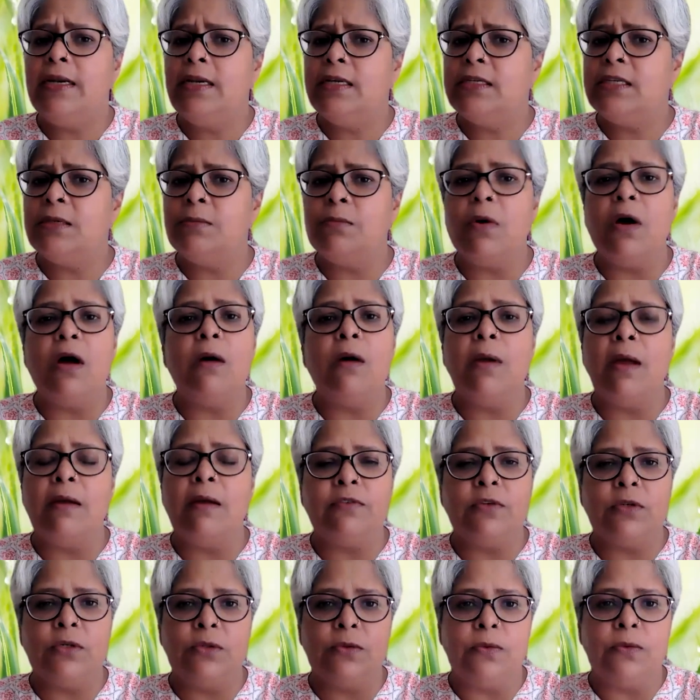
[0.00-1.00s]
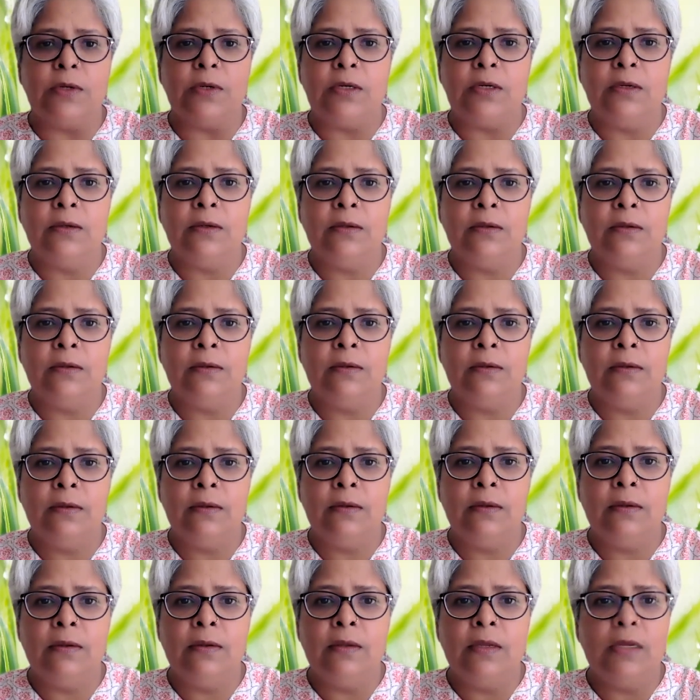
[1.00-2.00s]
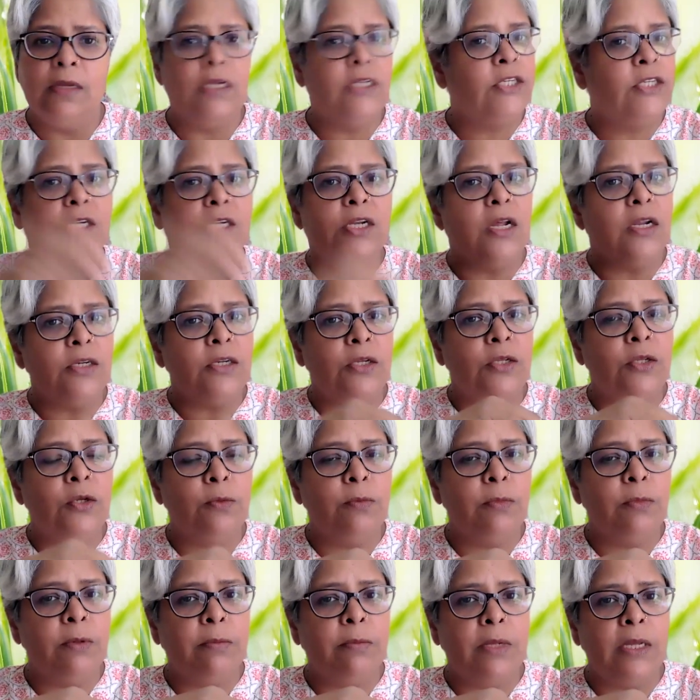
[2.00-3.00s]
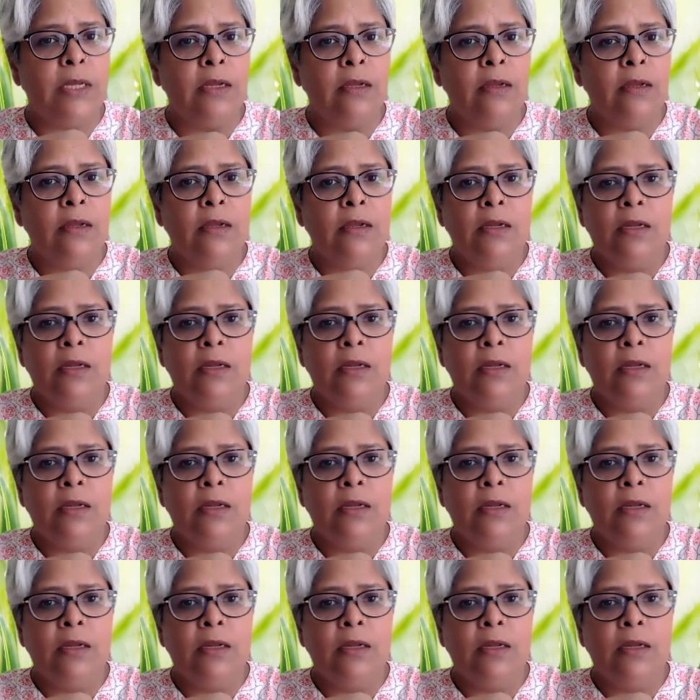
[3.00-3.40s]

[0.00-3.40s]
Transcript: does a mom have to do it? Is she not a human being?